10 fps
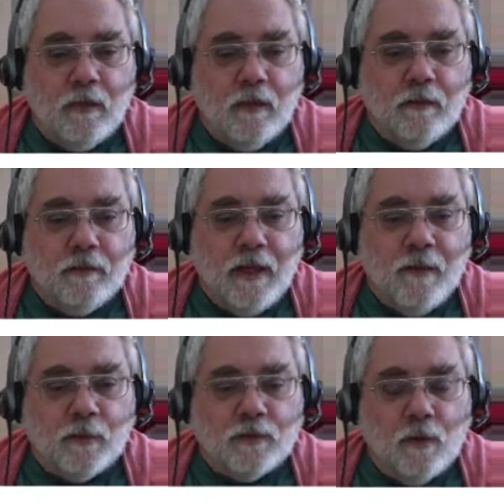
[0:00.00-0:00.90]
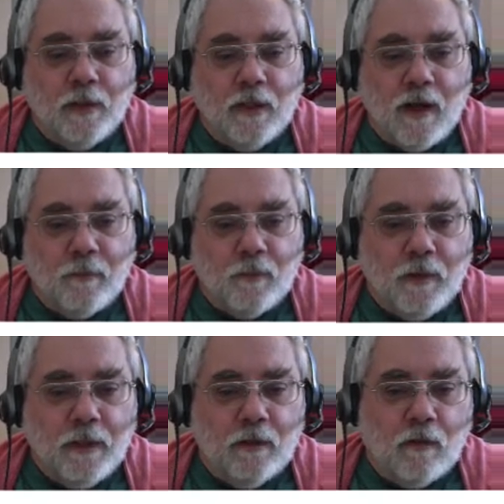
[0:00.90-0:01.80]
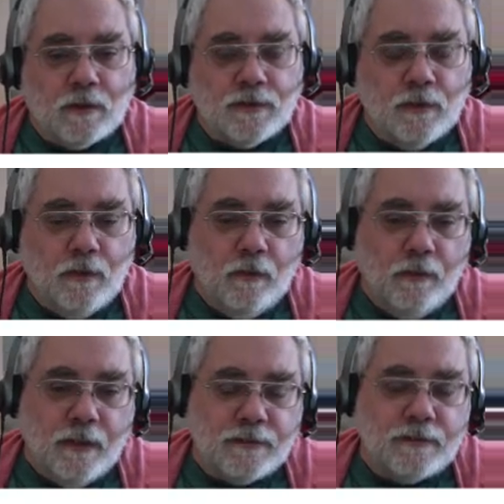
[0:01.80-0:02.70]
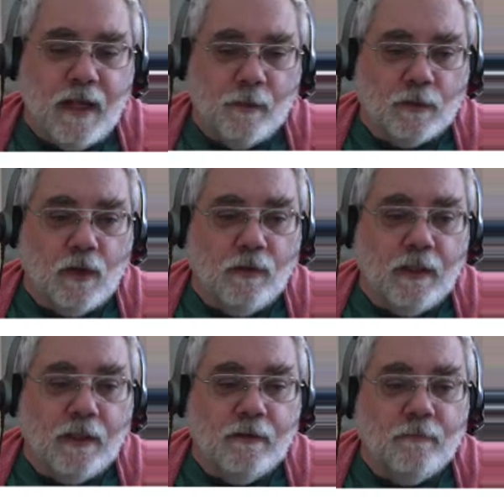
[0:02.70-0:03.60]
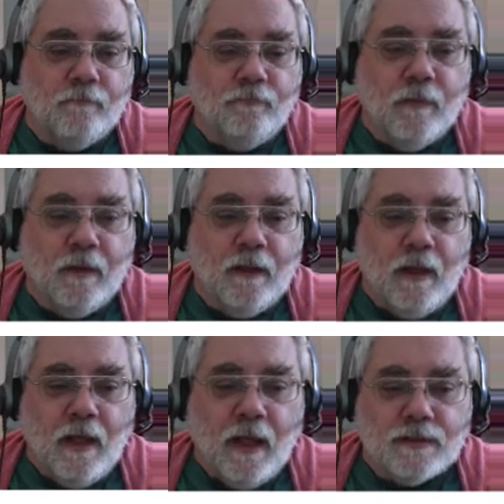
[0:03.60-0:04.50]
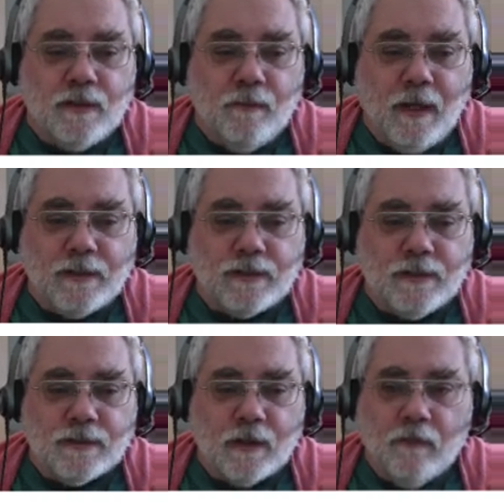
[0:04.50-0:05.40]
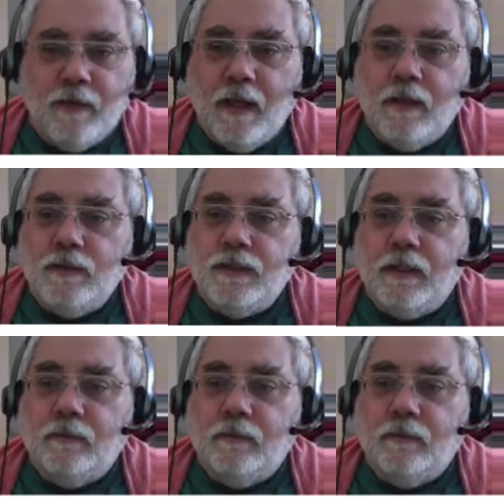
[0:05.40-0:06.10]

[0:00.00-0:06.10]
The Hamiltonian operator, also known as Hamiltonian, has dimensions of energy.